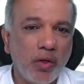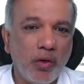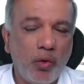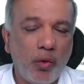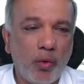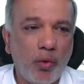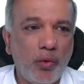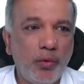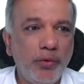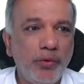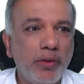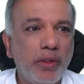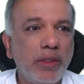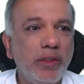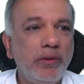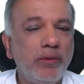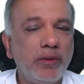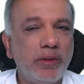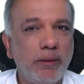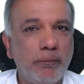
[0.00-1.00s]
Or you
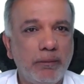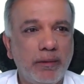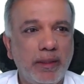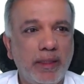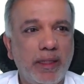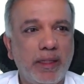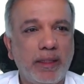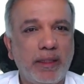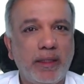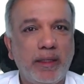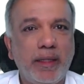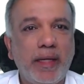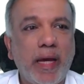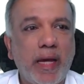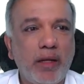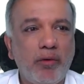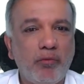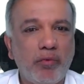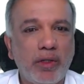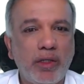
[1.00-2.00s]
can use something like
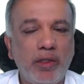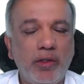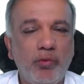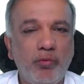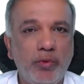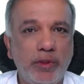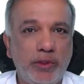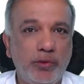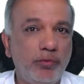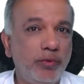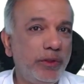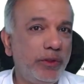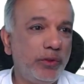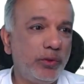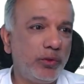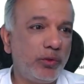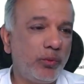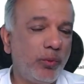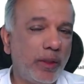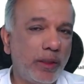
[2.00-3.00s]
Canva, which we
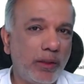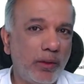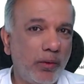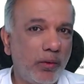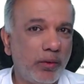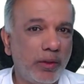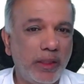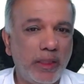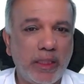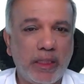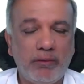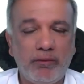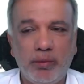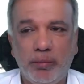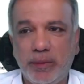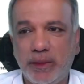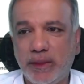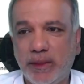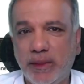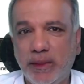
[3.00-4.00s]
use quite a lot in our
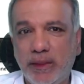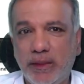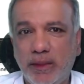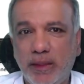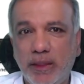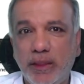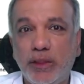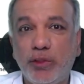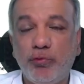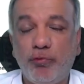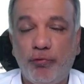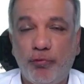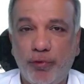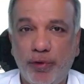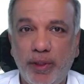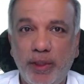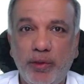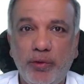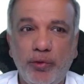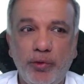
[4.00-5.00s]
business. It's
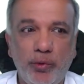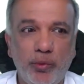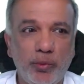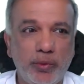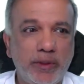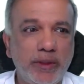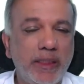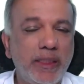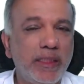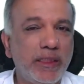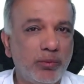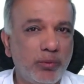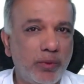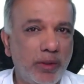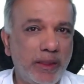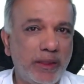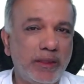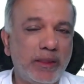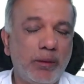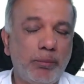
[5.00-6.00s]
free to use as
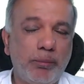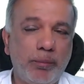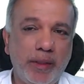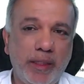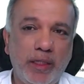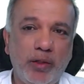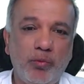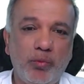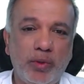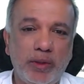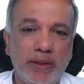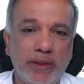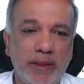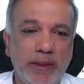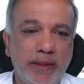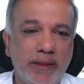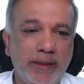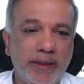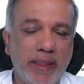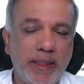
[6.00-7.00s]
well as a paid
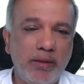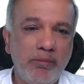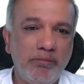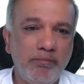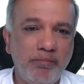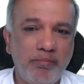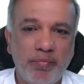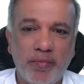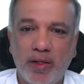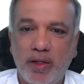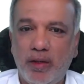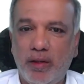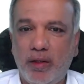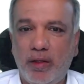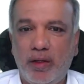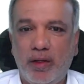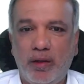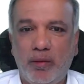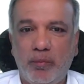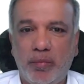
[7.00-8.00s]
version is there.
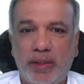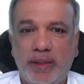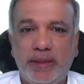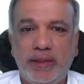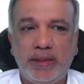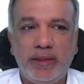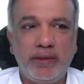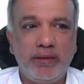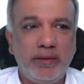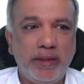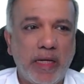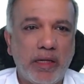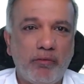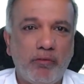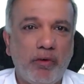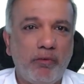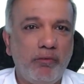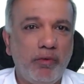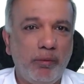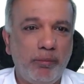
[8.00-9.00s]
But
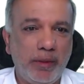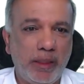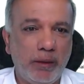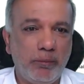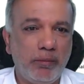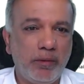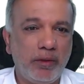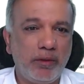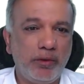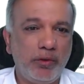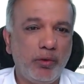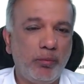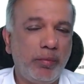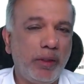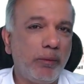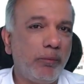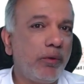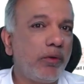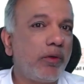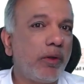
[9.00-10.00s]
Canva will be able, you'll
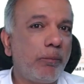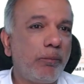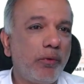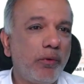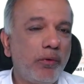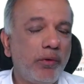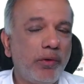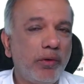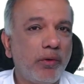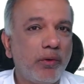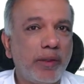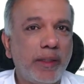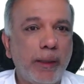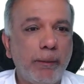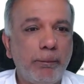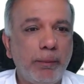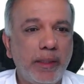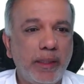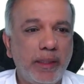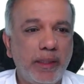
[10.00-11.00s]
be able to upload your
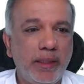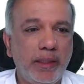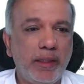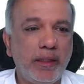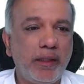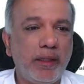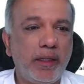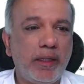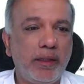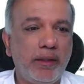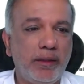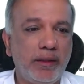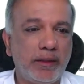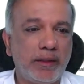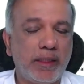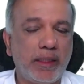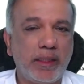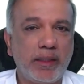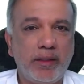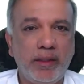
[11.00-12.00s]
template in here and
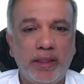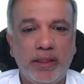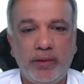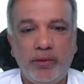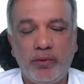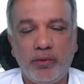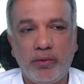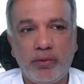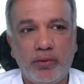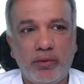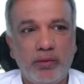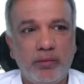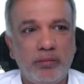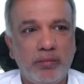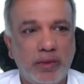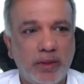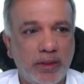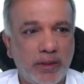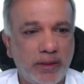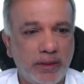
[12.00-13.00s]
design, create your
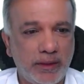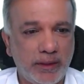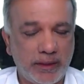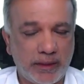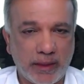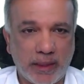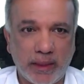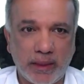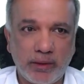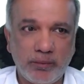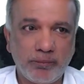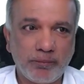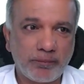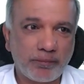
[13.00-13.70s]
uh, design.